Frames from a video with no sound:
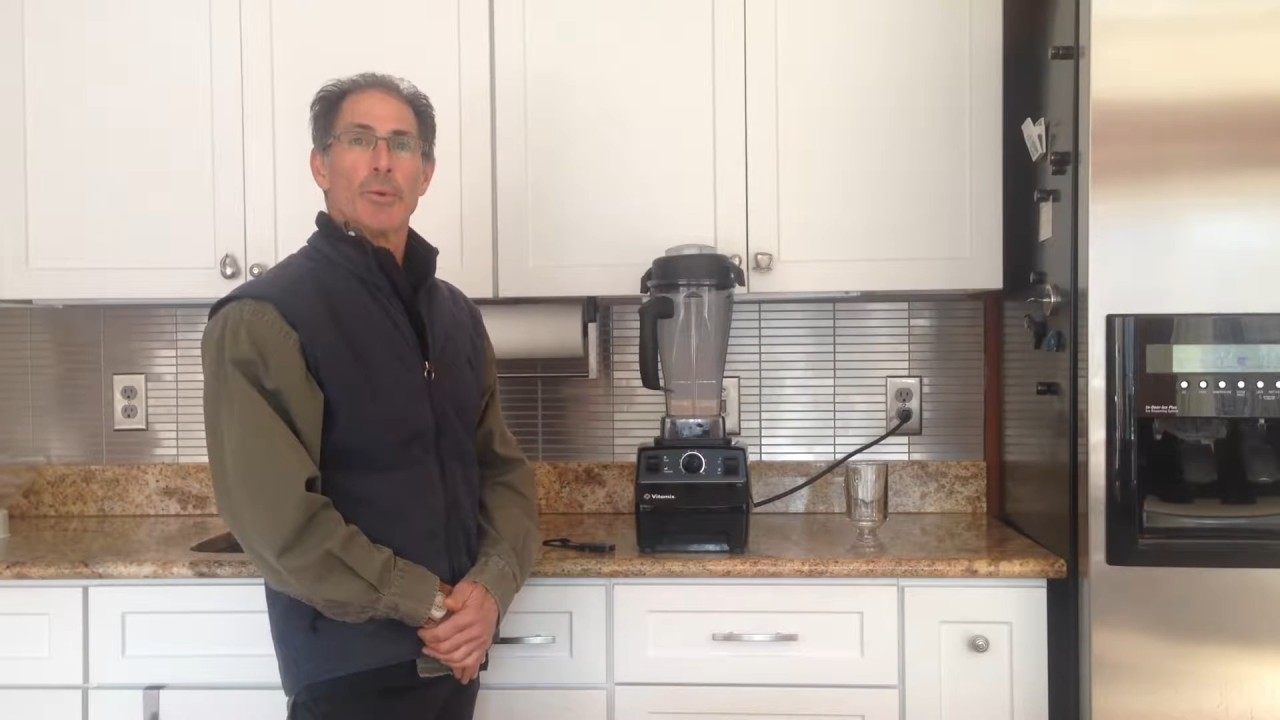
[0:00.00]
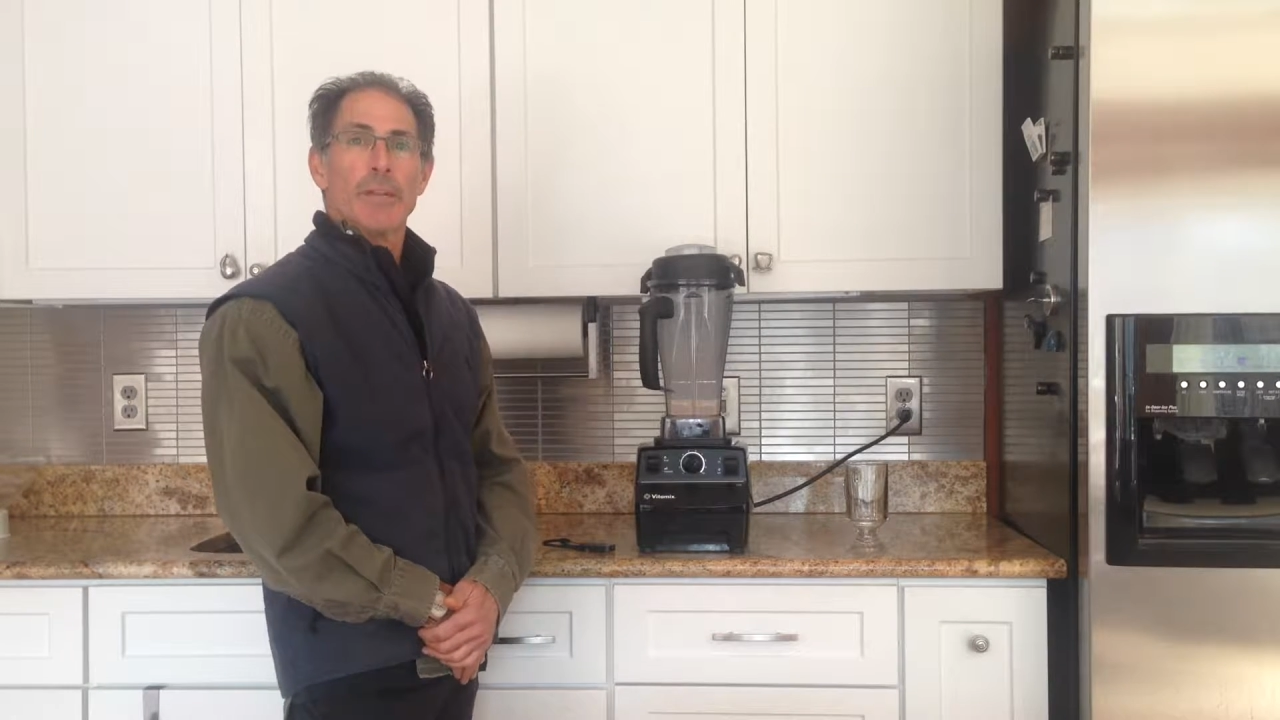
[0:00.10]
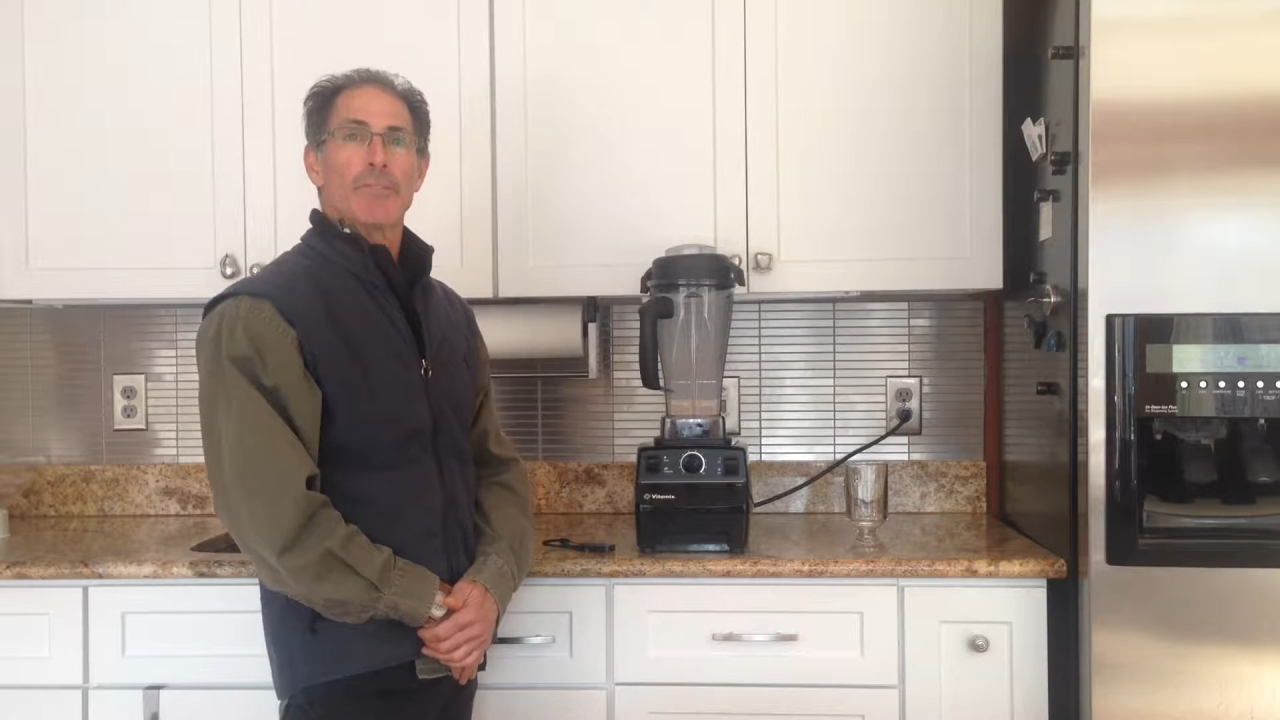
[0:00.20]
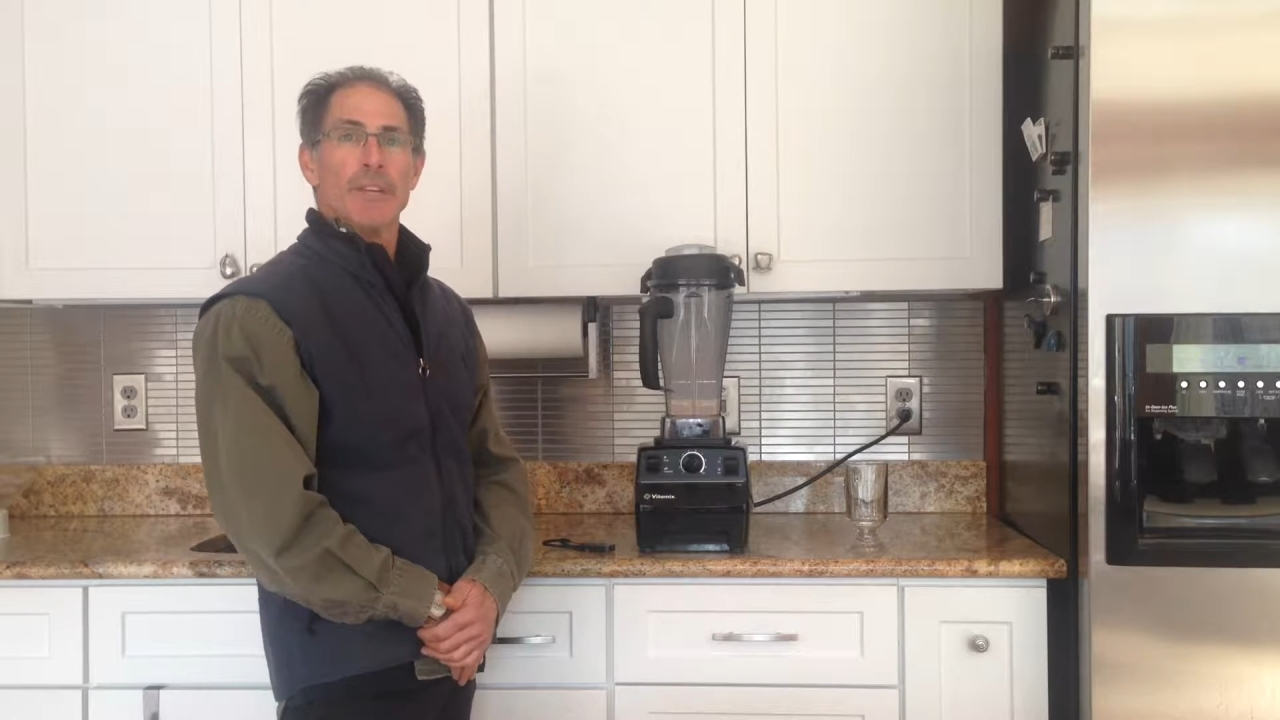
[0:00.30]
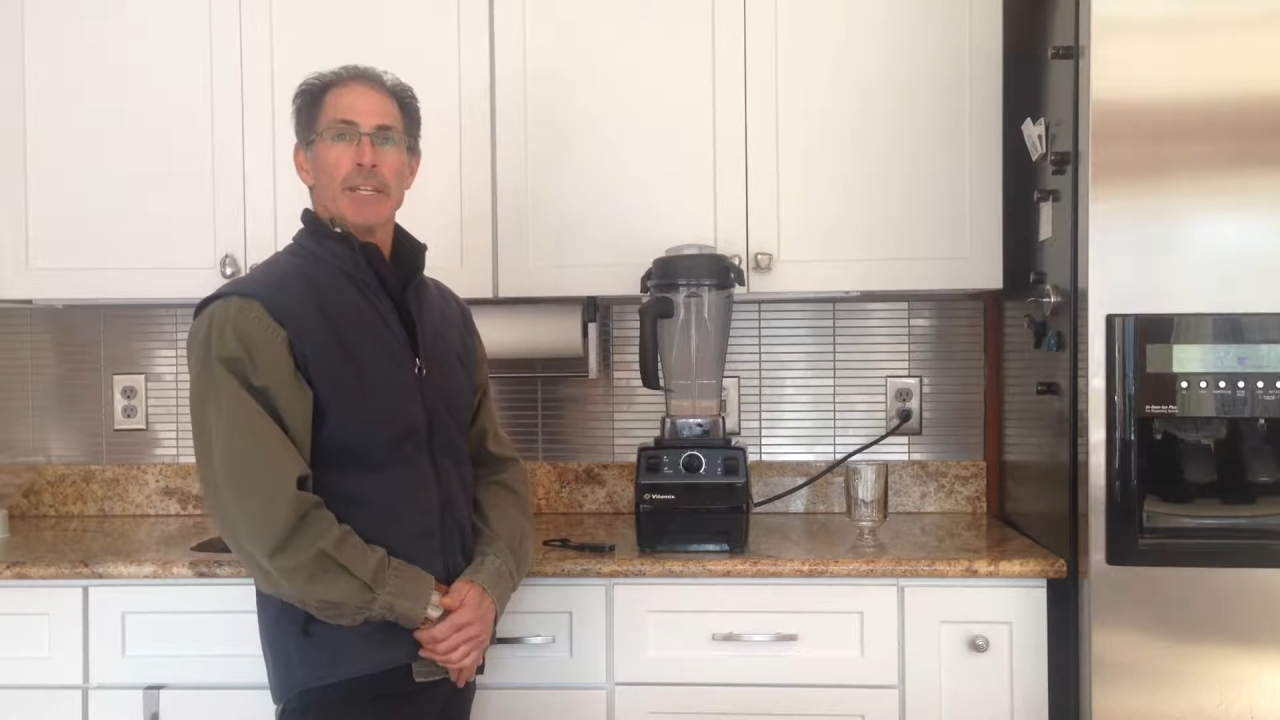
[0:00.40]

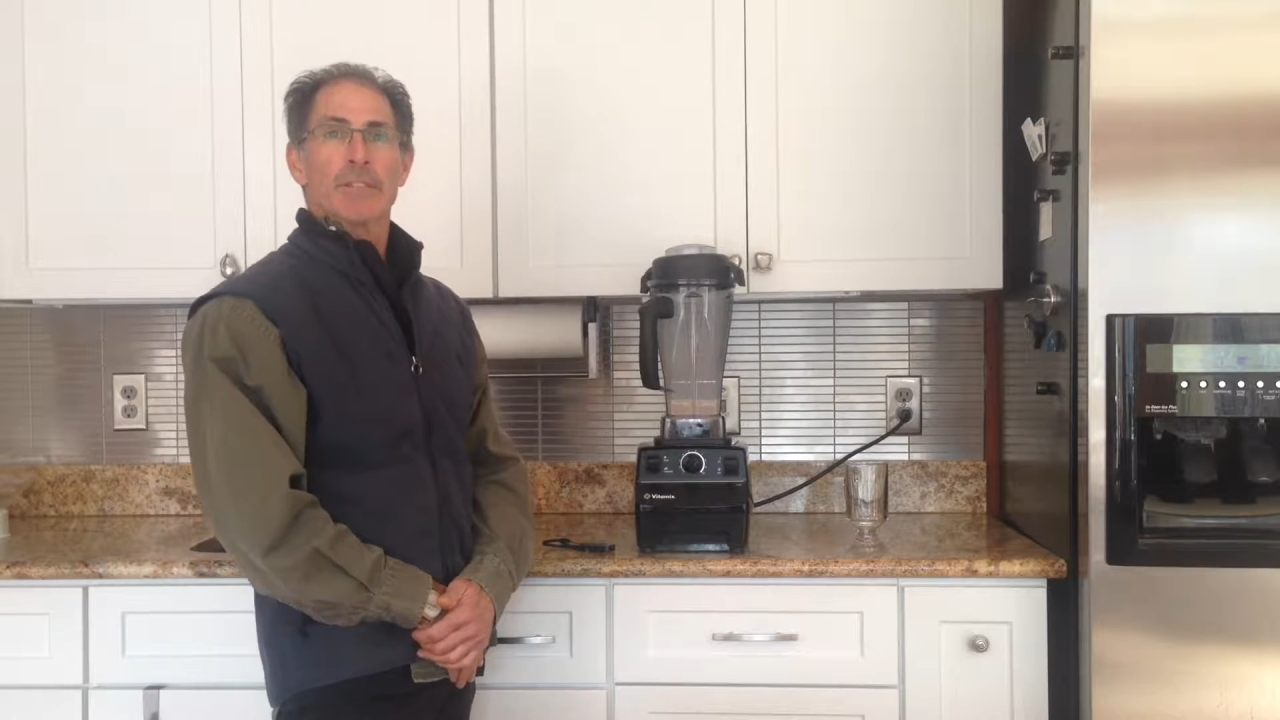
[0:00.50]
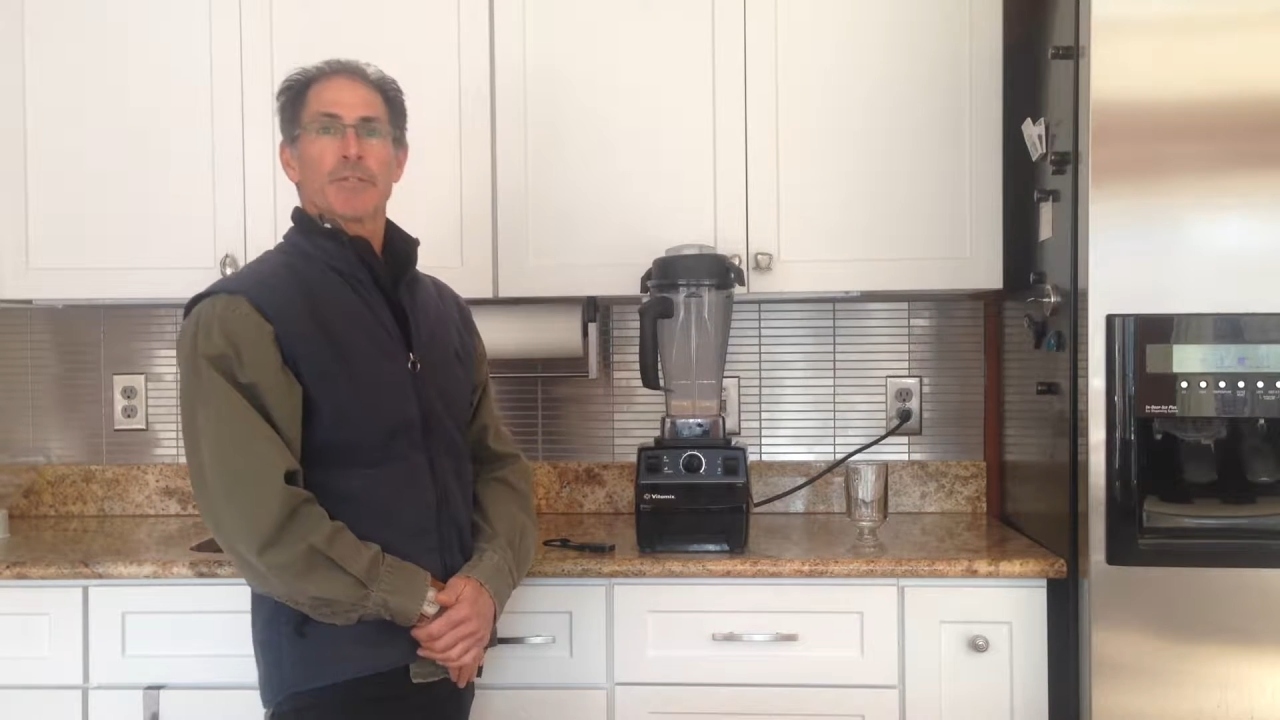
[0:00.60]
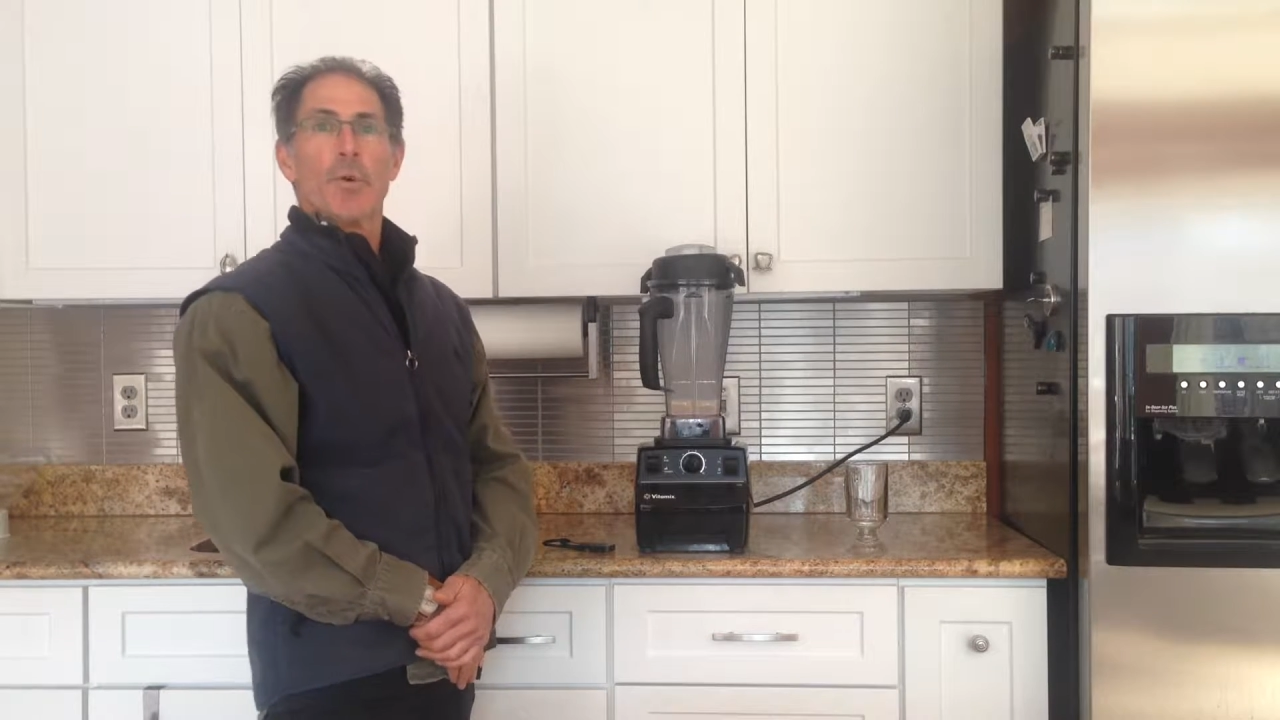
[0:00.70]
with Fitness